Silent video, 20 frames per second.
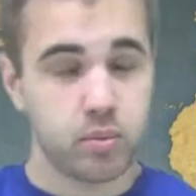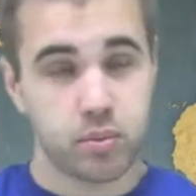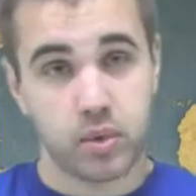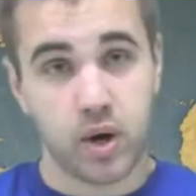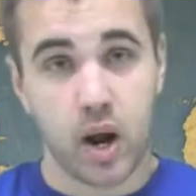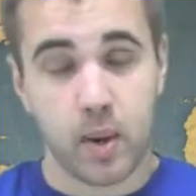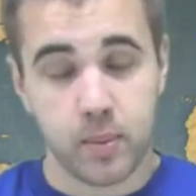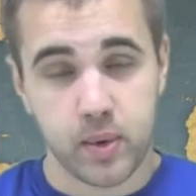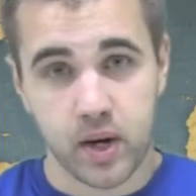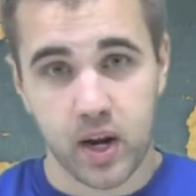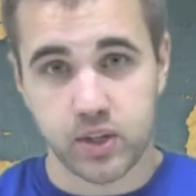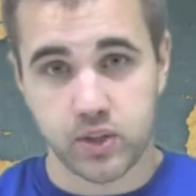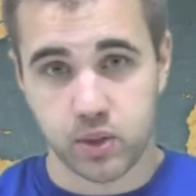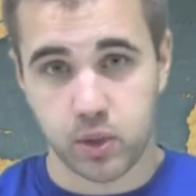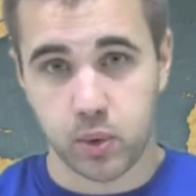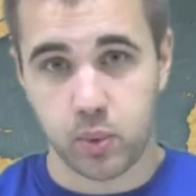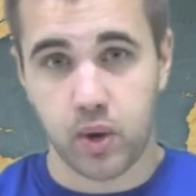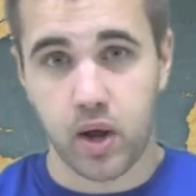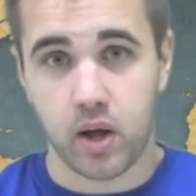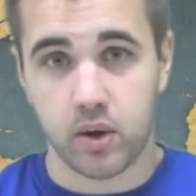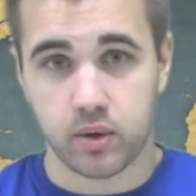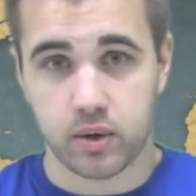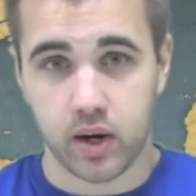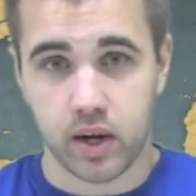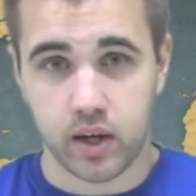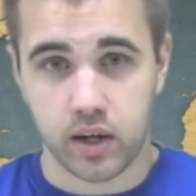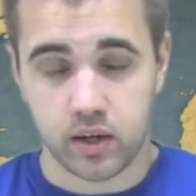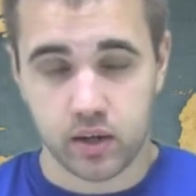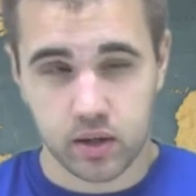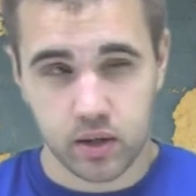Probably not so well,
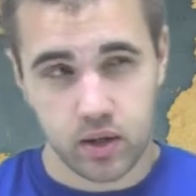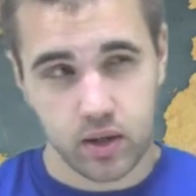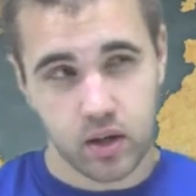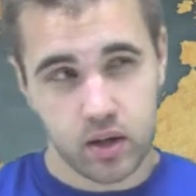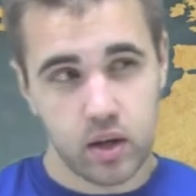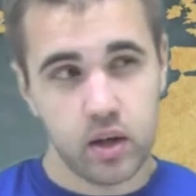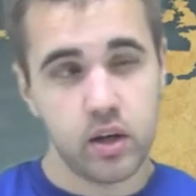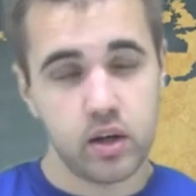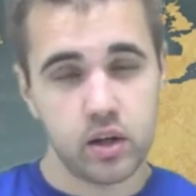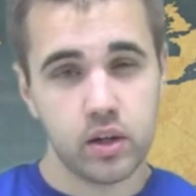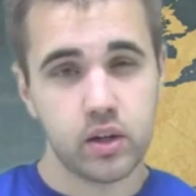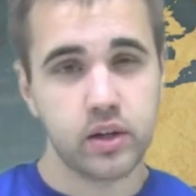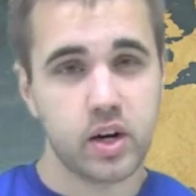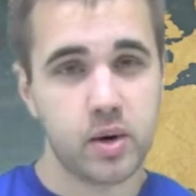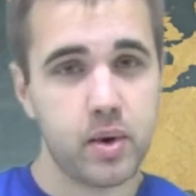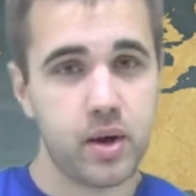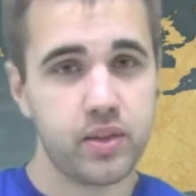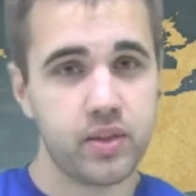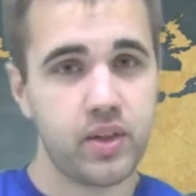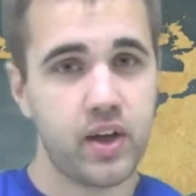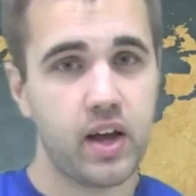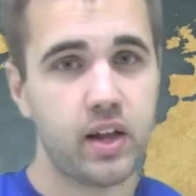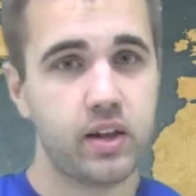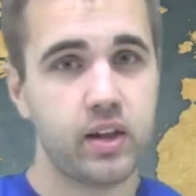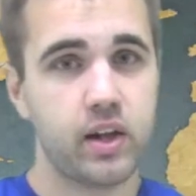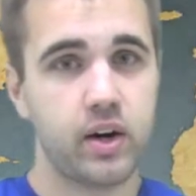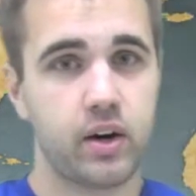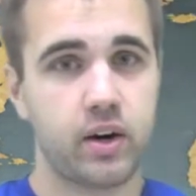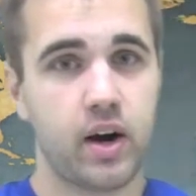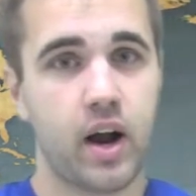right? You'll learn about that
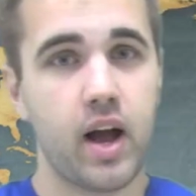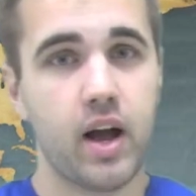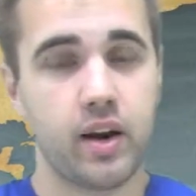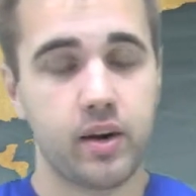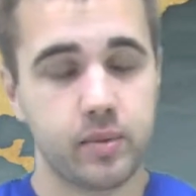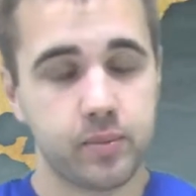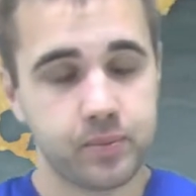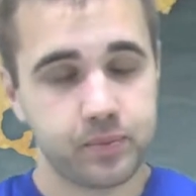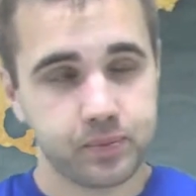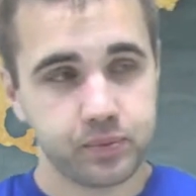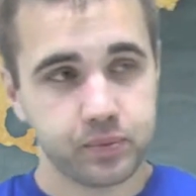later on.